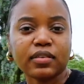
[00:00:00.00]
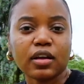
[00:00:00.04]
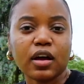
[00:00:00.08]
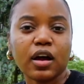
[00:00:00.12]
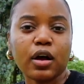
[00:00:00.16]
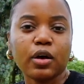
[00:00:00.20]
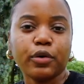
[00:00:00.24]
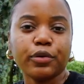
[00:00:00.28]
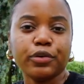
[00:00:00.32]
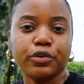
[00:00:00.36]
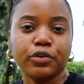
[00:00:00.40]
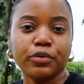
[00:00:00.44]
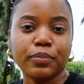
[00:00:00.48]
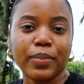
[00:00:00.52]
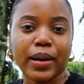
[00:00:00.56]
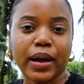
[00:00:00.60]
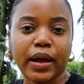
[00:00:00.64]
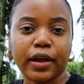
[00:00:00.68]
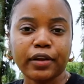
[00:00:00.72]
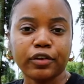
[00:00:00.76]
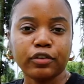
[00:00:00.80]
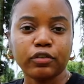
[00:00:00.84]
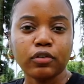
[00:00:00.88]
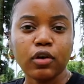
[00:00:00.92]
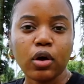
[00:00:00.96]
how you
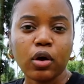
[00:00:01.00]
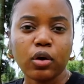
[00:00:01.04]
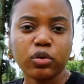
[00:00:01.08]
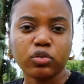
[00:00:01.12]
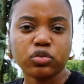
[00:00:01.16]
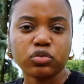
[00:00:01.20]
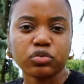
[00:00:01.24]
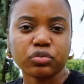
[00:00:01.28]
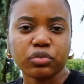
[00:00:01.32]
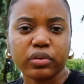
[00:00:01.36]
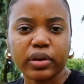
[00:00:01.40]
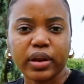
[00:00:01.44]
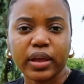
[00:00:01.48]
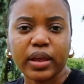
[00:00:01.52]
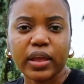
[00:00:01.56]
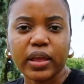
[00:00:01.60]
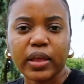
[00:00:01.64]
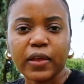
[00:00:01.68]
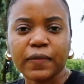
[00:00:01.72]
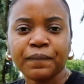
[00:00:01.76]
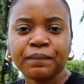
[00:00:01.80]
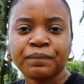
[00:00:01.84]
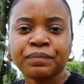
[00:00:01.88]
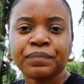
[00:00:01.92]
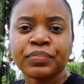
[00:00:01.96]
buy
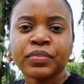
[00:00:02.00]
grocery,